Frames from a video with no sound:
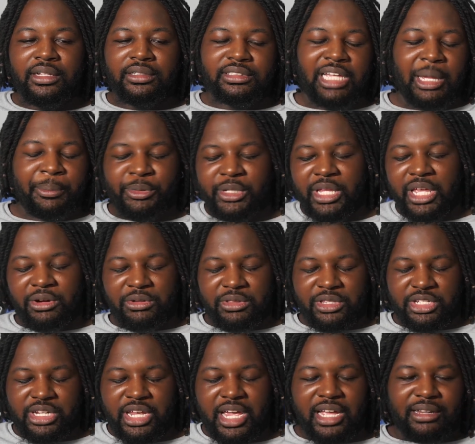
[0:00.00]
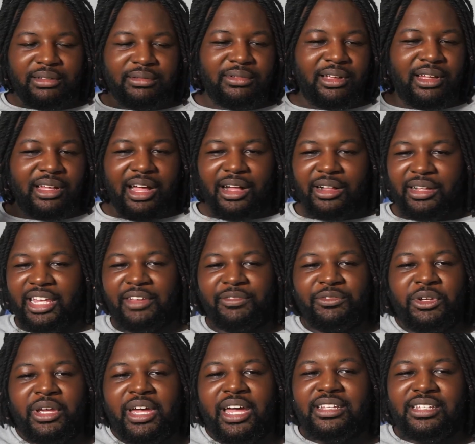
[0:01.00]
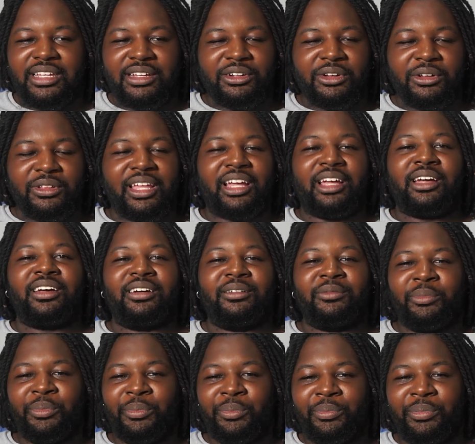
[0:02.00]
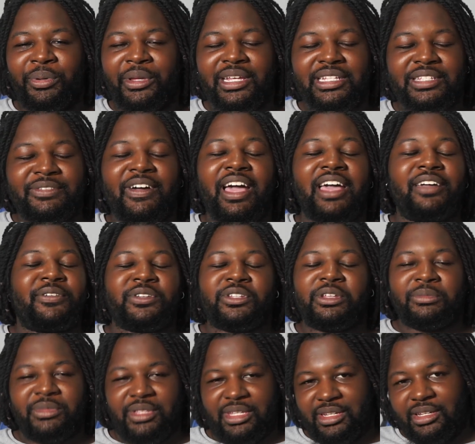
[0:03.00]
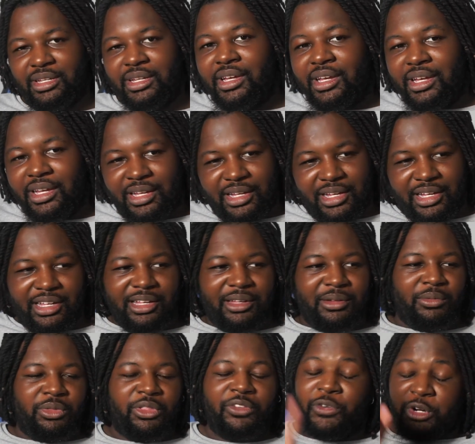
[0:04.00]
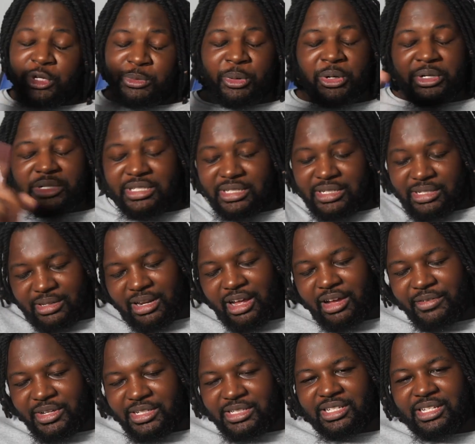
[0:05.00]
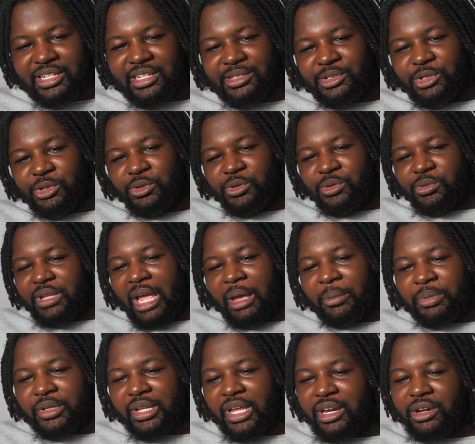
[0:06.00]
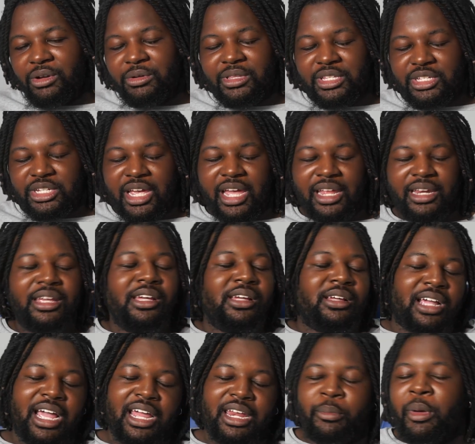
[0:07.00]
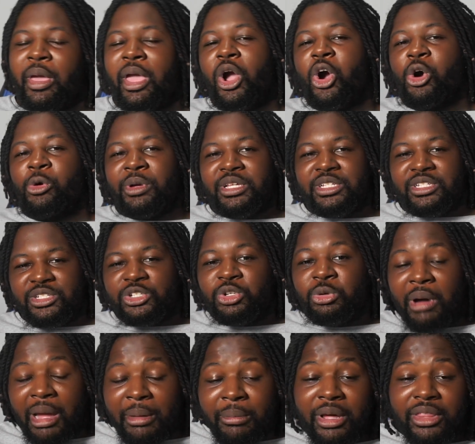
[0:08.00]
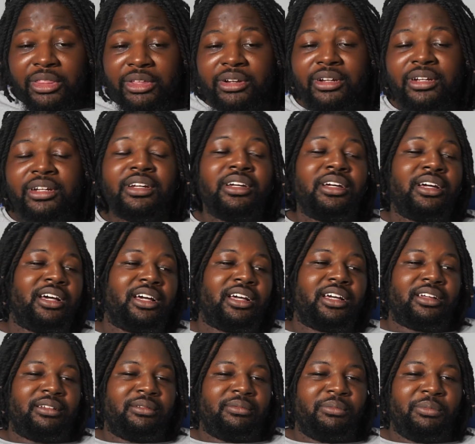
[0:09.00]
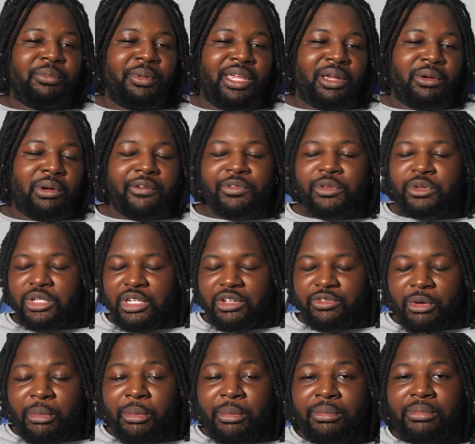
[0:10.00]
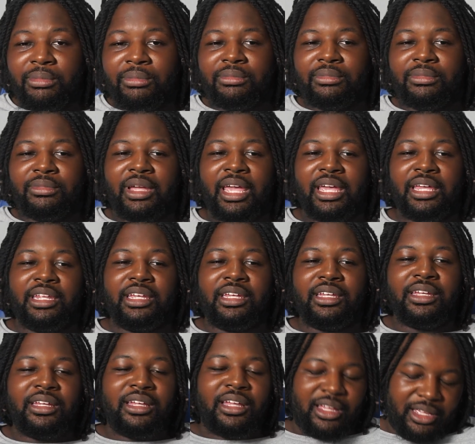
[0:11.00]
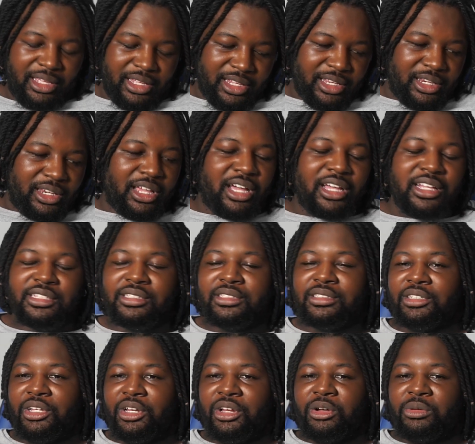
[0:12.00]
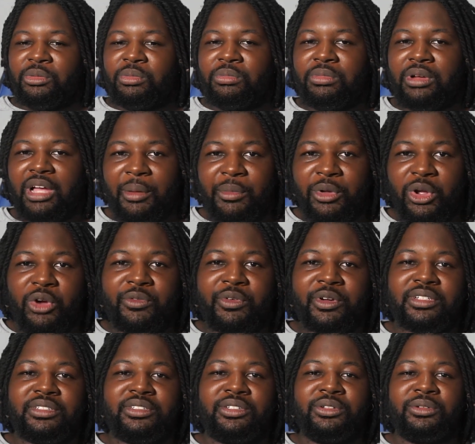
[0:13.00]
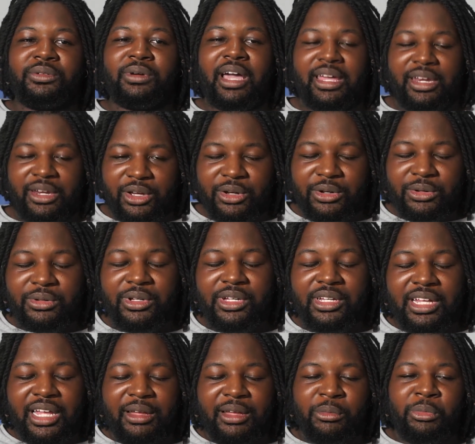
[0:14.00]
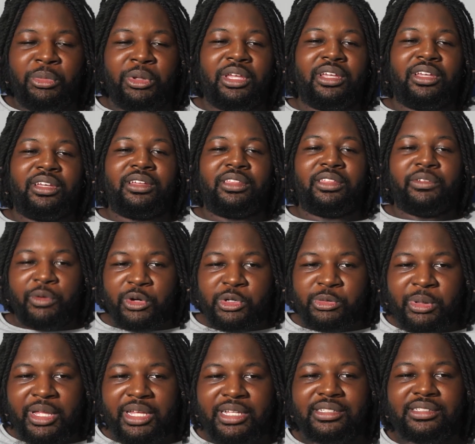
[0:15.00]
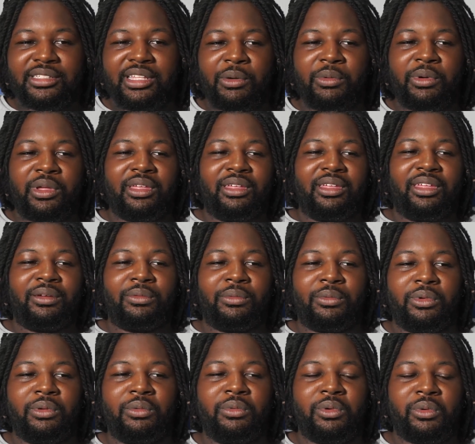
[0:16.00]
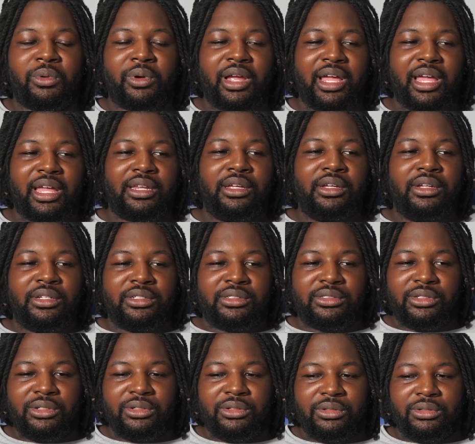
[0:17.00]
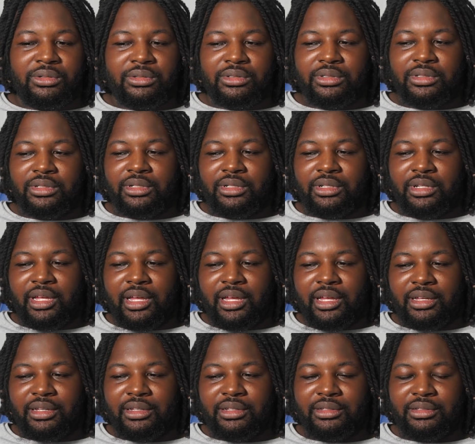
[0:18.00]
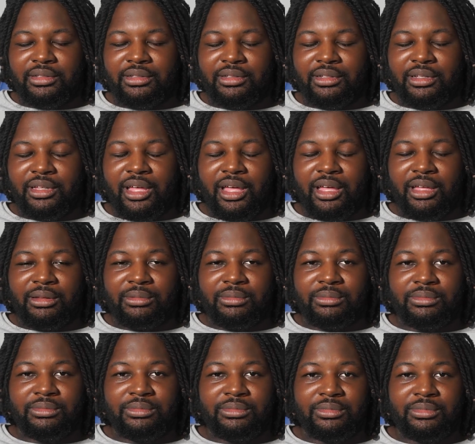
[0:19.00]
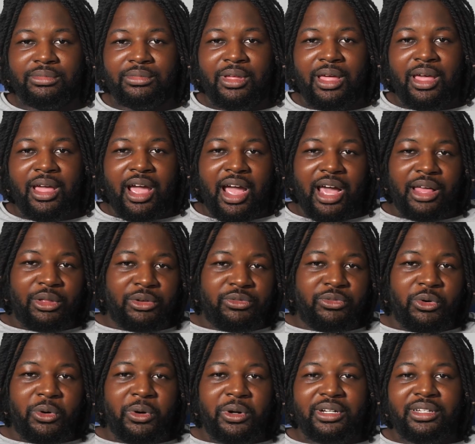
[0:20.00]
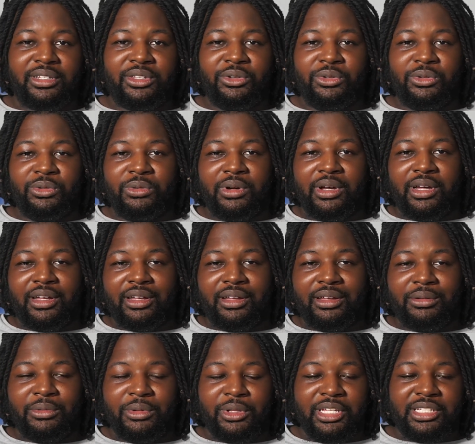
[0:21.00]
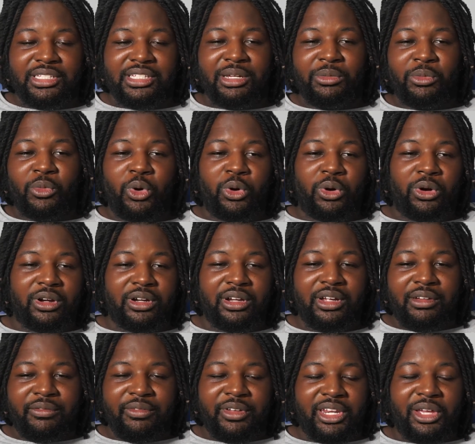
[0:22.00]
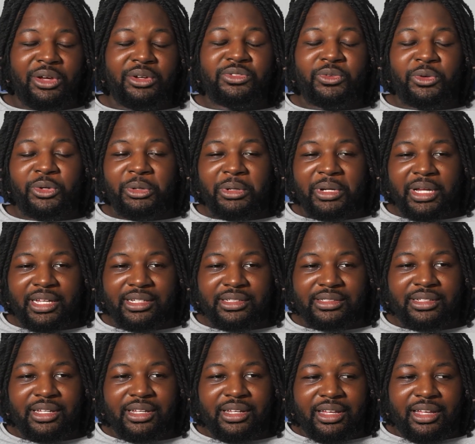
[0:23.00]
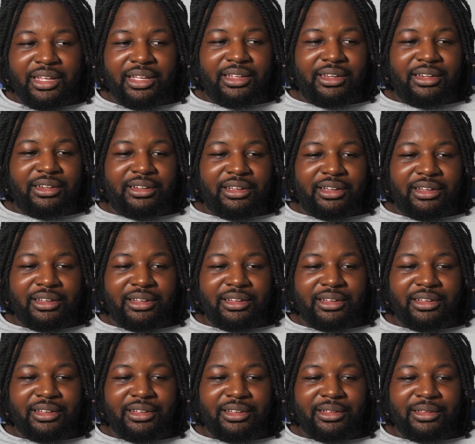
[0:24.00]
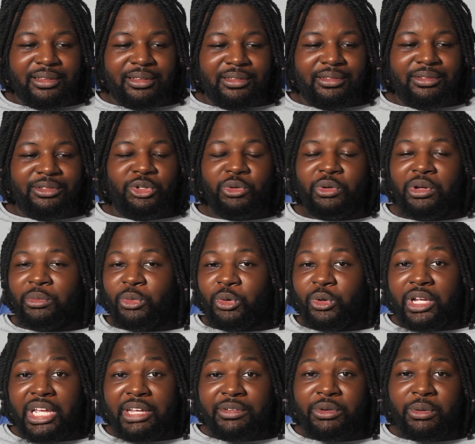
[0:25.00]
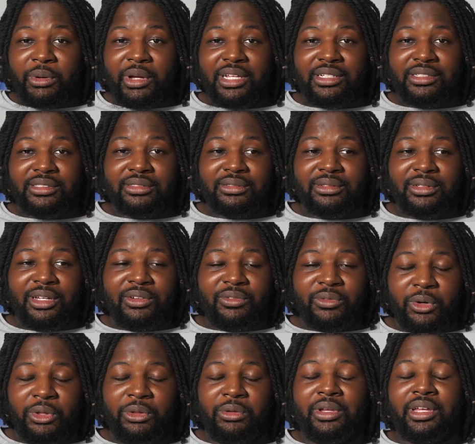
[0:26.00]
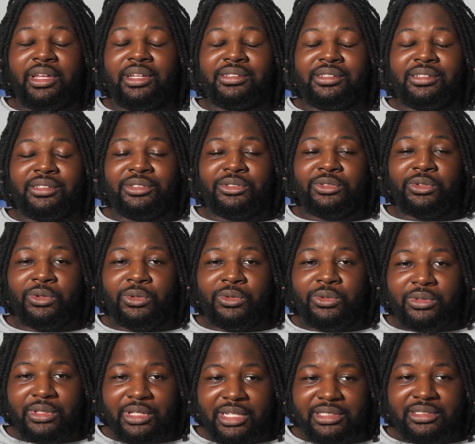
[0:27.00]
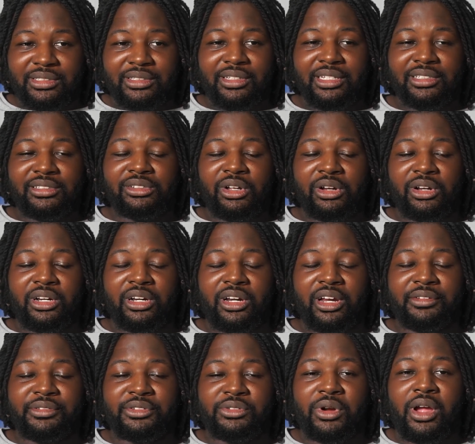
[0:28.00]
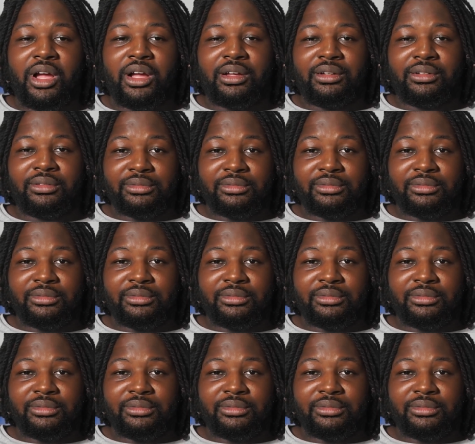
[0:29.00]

Type potato in the chat. I'll give you guys, I don't know, like a PS5 or something. Uh, the first person, obviously, to type potato in the chat, kind of pay homage to my mother uh, being a refugee from Haiti and us, you know, coming over to Idaho being the first place that we we were at. So yeah, um, I look forward to uh, releasing more videos for you guys and uh, doing more giveaways for you guys. So let's let's start it off strong